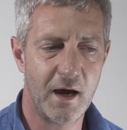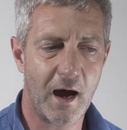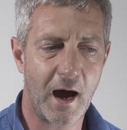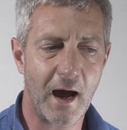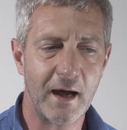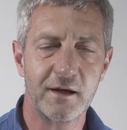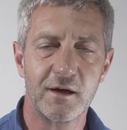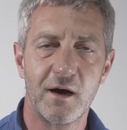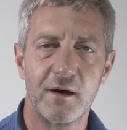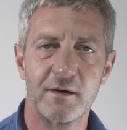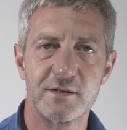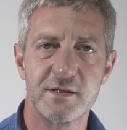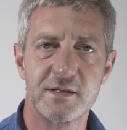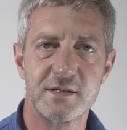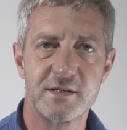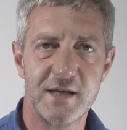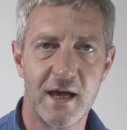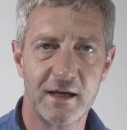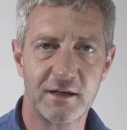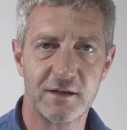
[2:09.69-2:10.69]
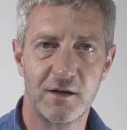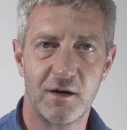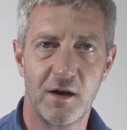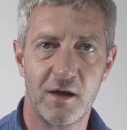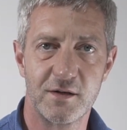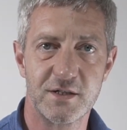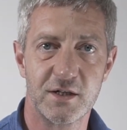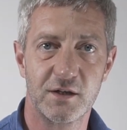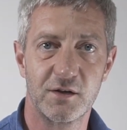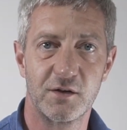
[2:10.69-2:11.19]
ICON's
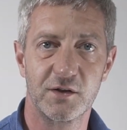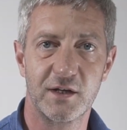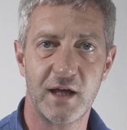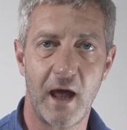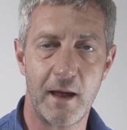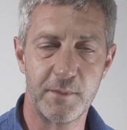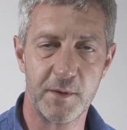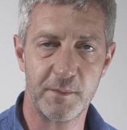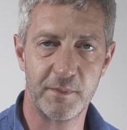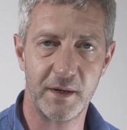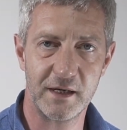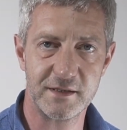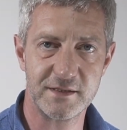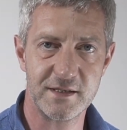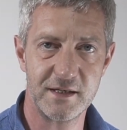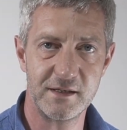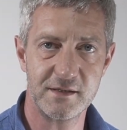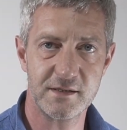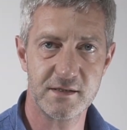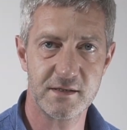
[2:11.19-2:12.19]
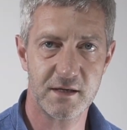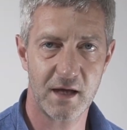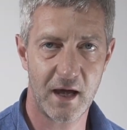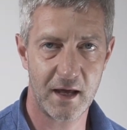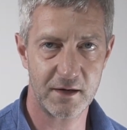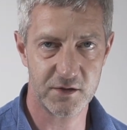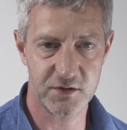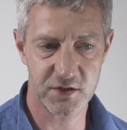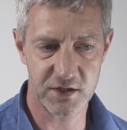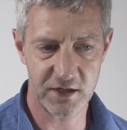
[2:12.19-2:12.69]
technological capabilities
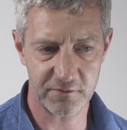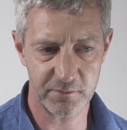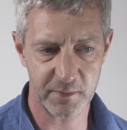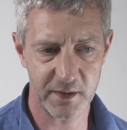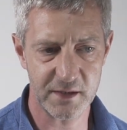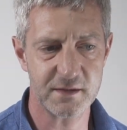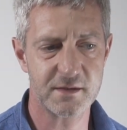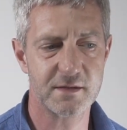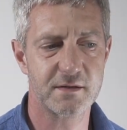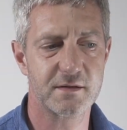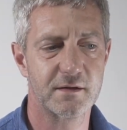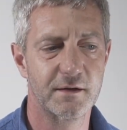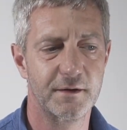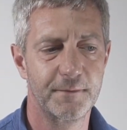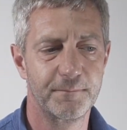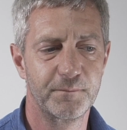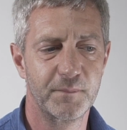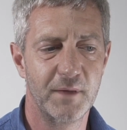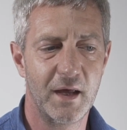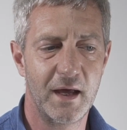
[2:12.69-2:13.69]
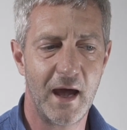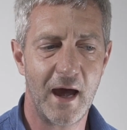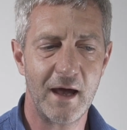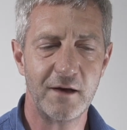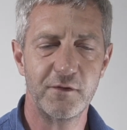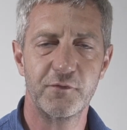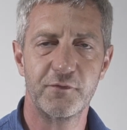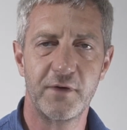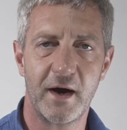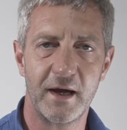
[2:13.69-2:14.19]
and achievements,
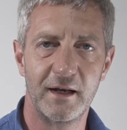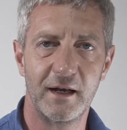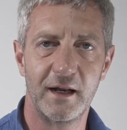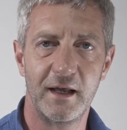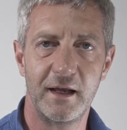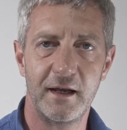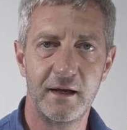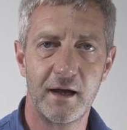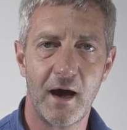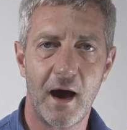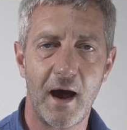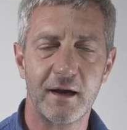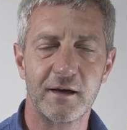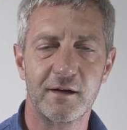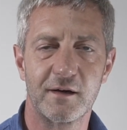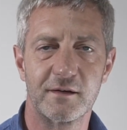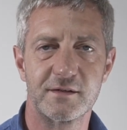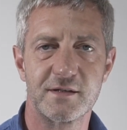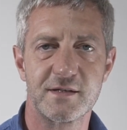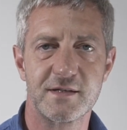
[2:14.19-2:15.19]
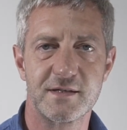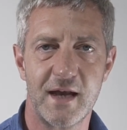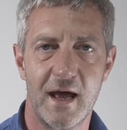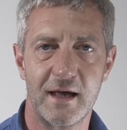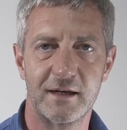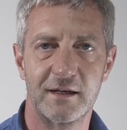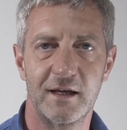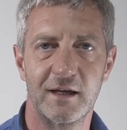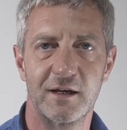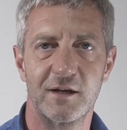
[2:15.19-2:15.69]
and finally, ICON's
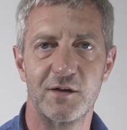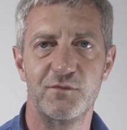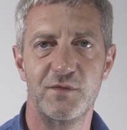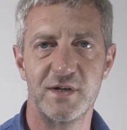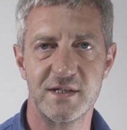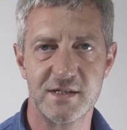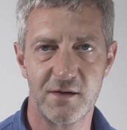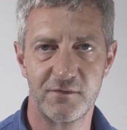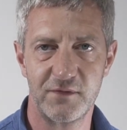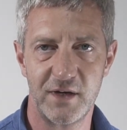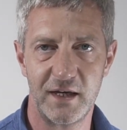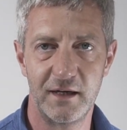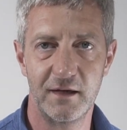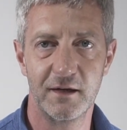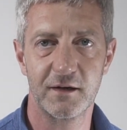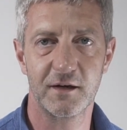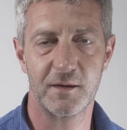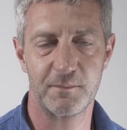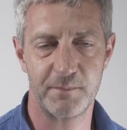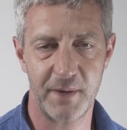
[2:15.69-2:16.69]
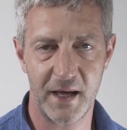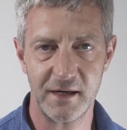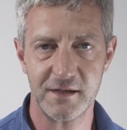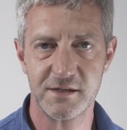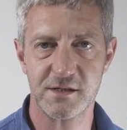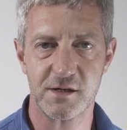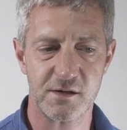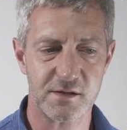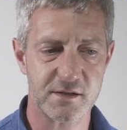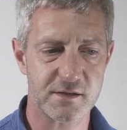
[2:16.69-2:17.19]
standing vis-à-vis
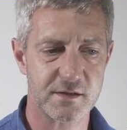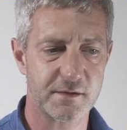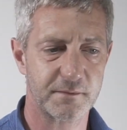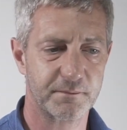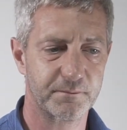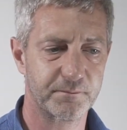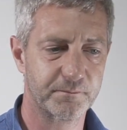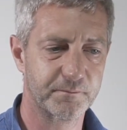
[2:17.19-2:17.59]
competitors.